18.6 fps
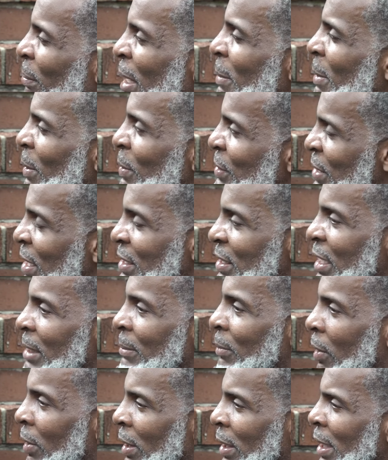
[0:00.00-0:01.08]
maybe it was yesterday
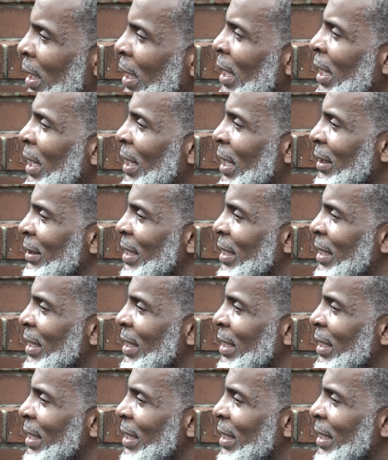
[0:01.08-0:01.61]
morning, and I